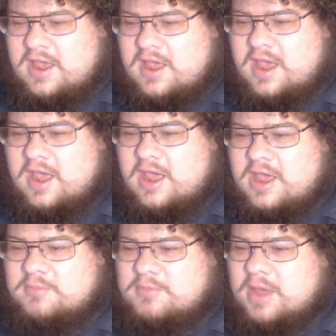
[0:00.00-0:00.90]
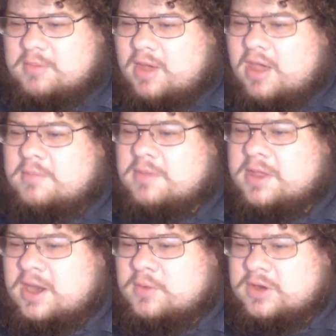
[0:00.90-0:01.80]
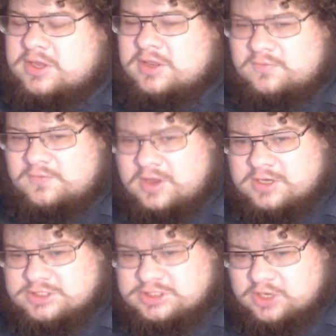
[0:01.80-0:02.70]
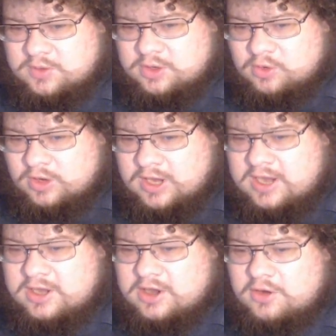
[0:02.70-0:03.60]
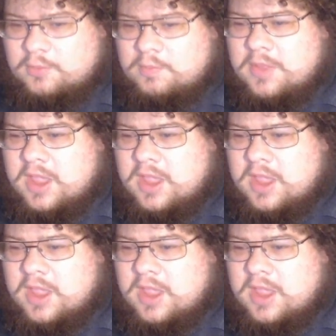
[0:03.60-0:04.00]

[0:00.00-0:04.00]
My mom and I went to the fun show in Orlando,